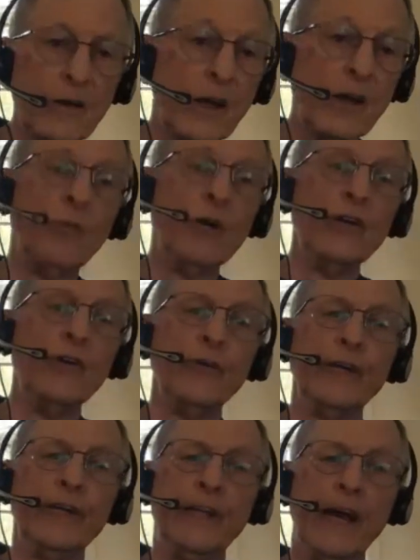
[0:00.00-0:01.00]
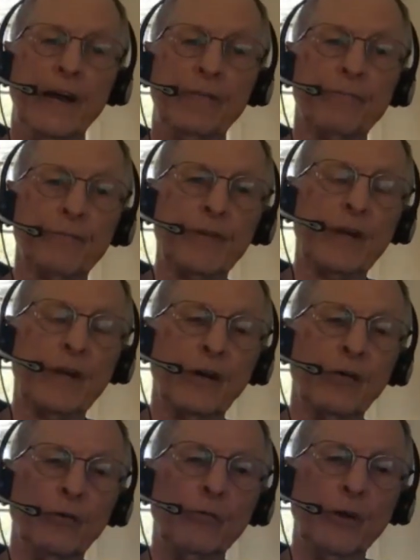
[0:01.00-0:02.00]
and we do need that.
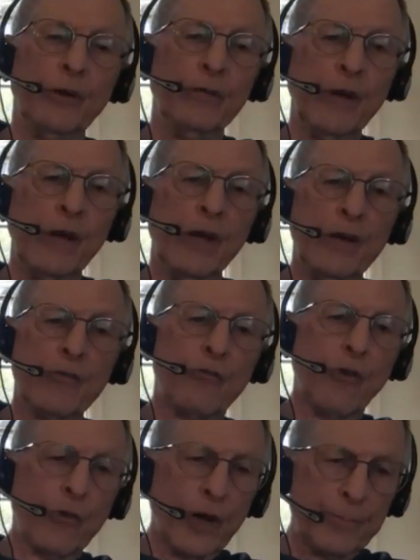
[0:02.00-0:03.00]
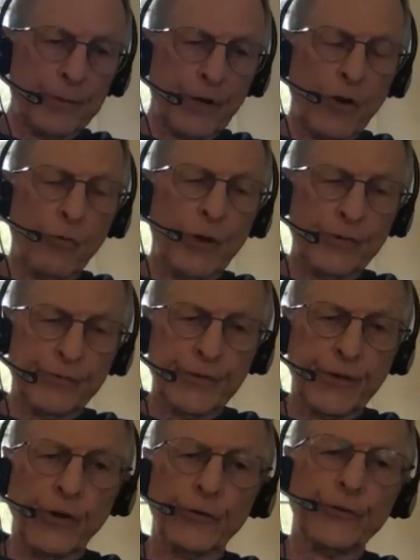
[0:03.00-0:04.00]
Uh, we've grown up in our Western
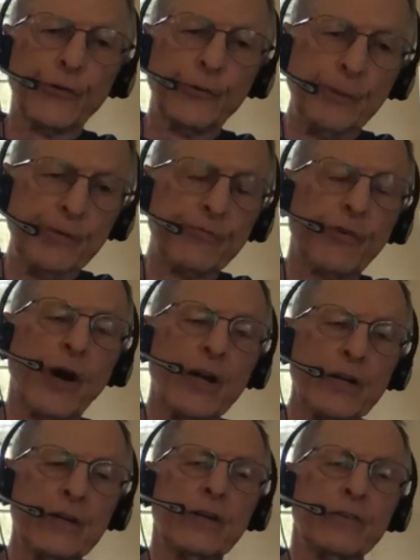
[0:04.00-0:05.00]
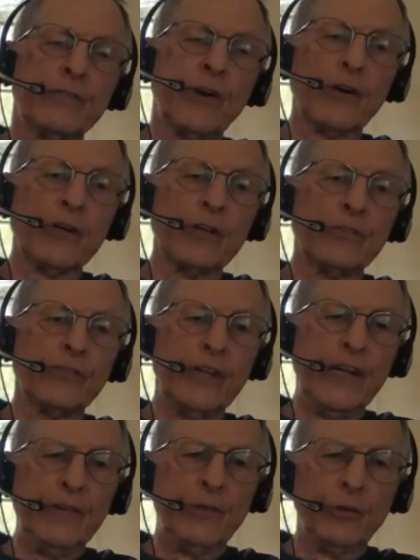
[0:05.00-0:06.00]
culture to be frightened of darkness and
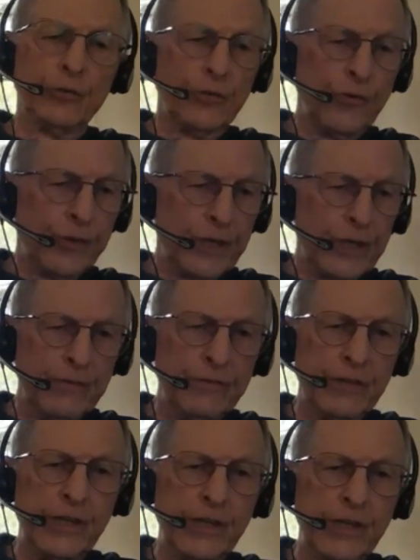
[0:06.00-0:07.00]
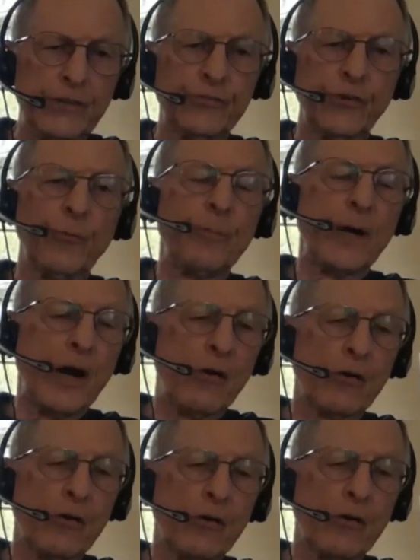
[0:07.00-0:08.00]
evil, to think of it as so
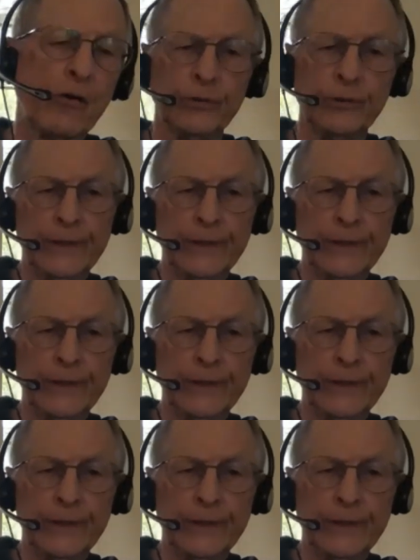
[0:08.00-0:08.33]
powerful,